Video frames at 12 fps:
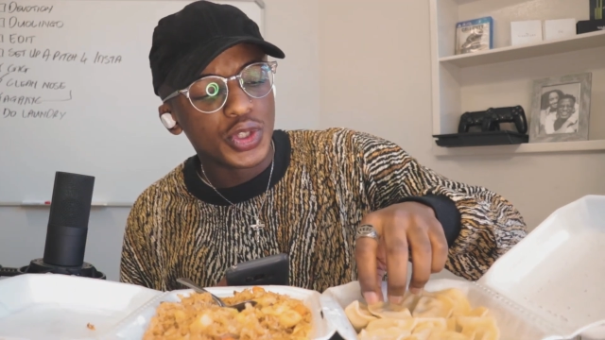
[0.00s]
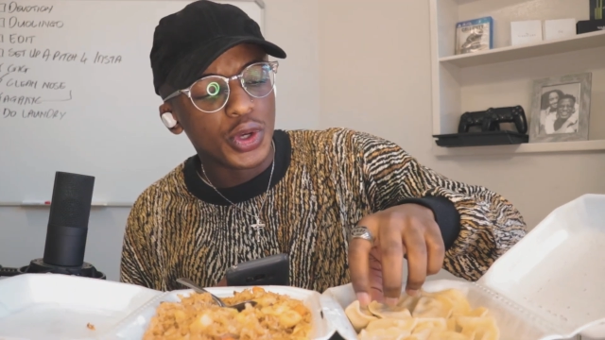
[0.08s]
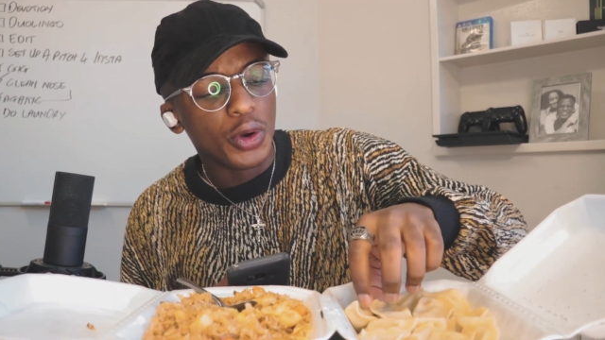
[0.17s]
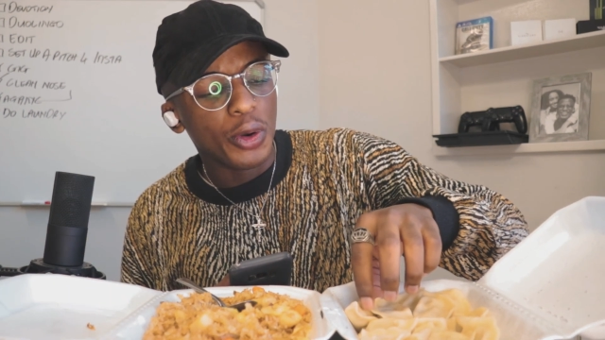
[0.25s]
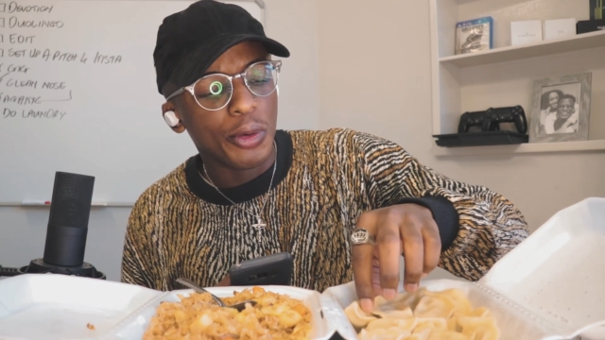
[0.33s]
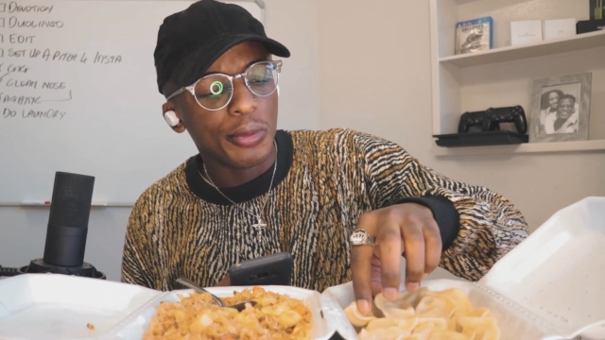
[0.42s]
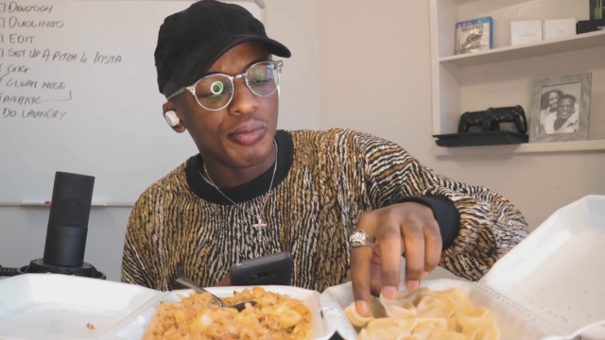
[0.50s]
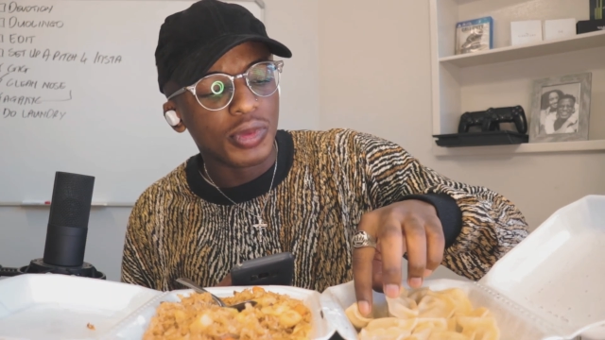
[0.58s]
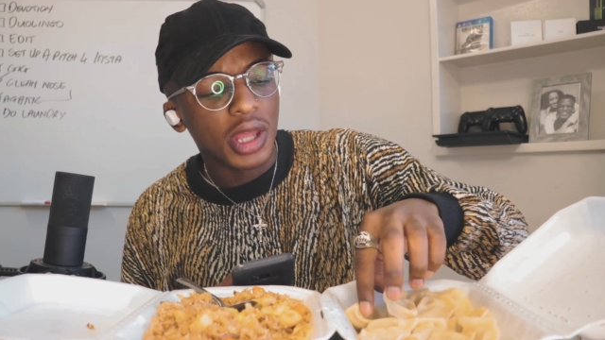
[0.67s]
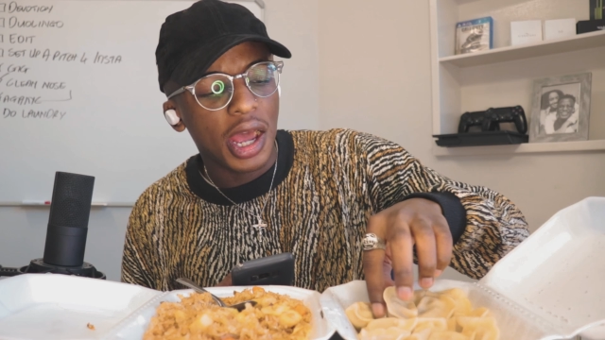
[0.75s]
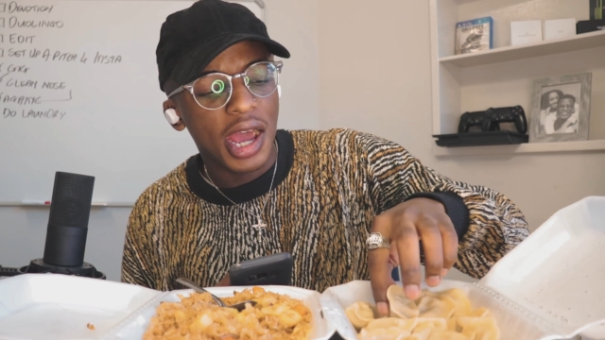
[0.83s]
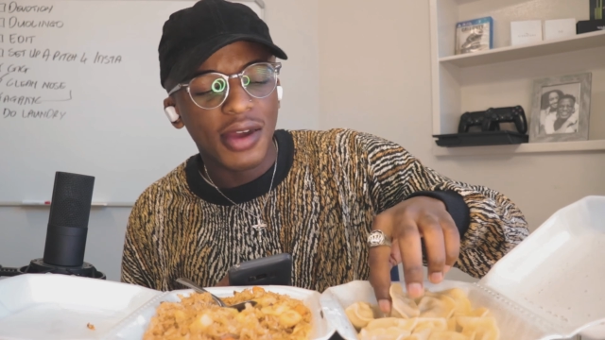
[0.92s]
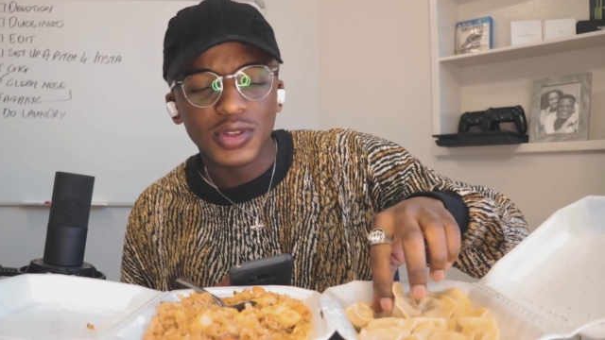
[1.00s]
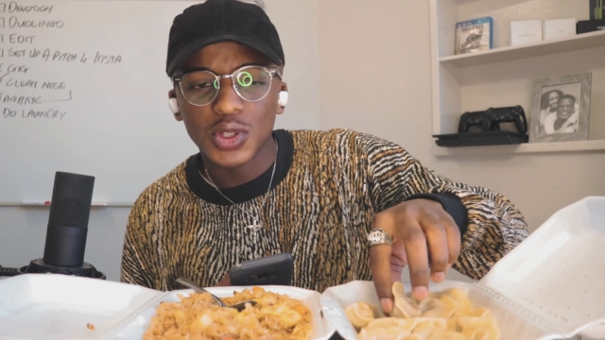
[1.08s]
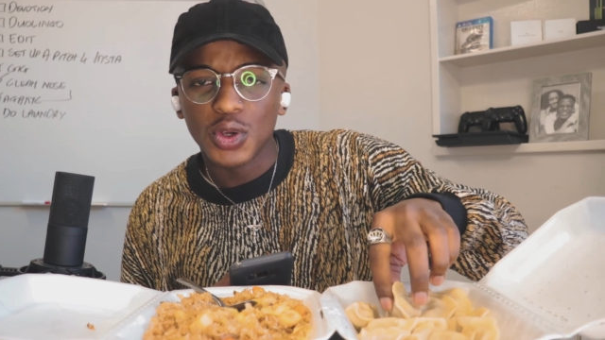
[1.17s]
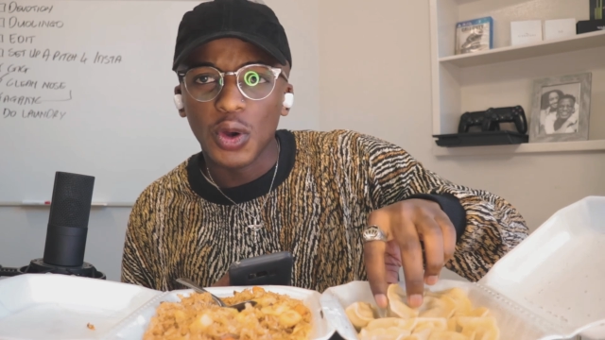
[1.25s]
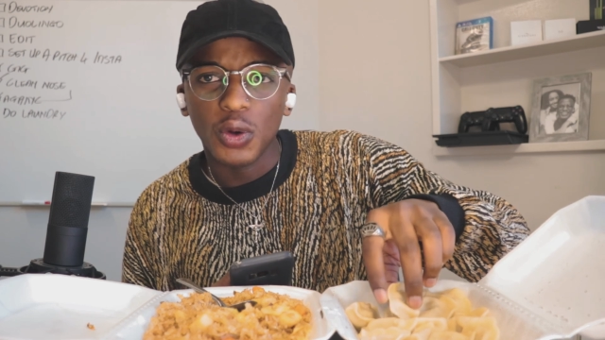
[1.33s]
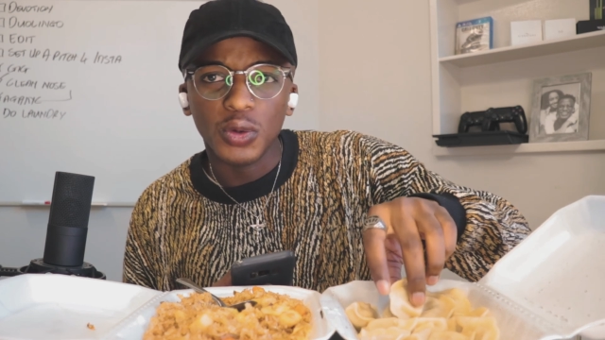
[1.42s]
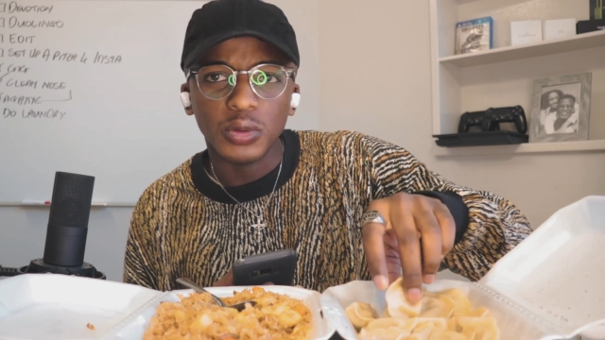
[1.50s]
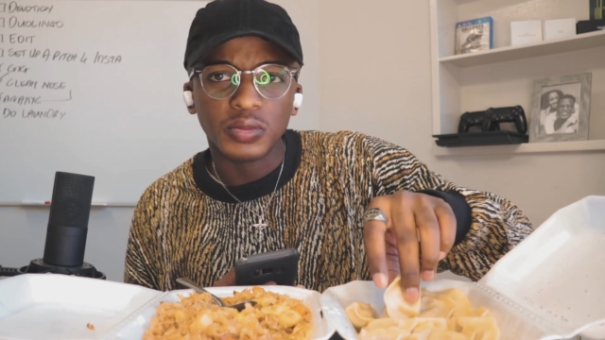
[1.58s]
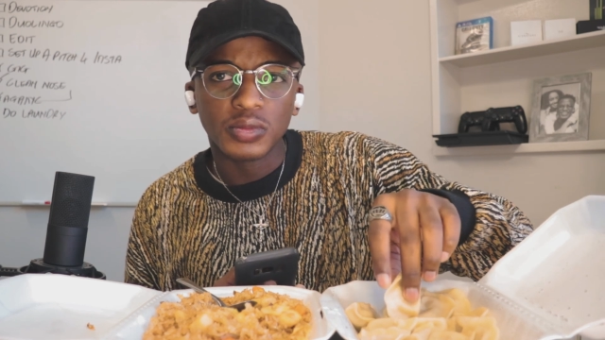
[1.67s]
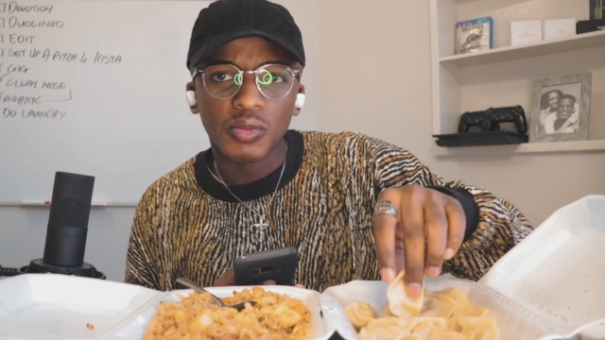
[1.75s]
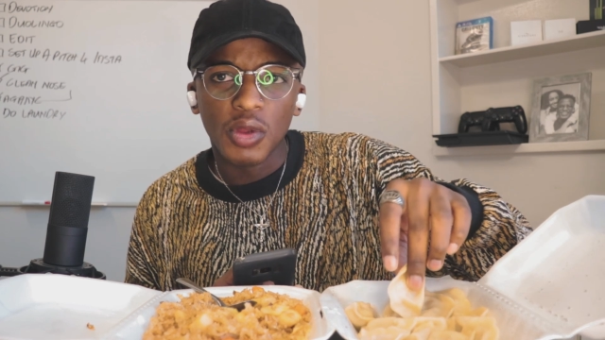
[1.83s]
so I have to go